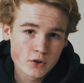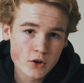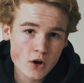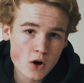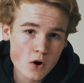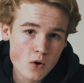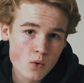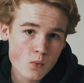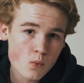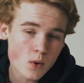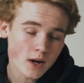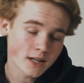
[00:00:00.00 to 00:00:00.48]

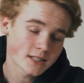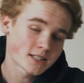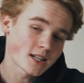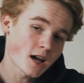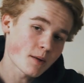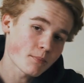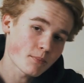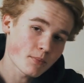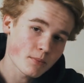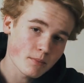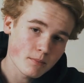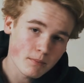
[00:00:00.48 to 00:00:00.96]
Yo, what is
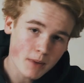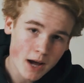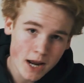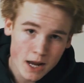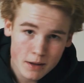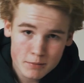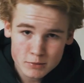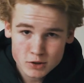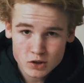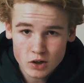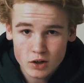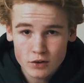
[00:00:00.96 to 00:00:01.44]
up? My
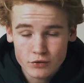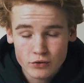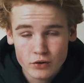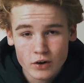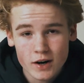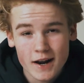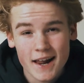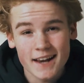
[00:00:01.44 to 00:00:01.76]
name is Oliver,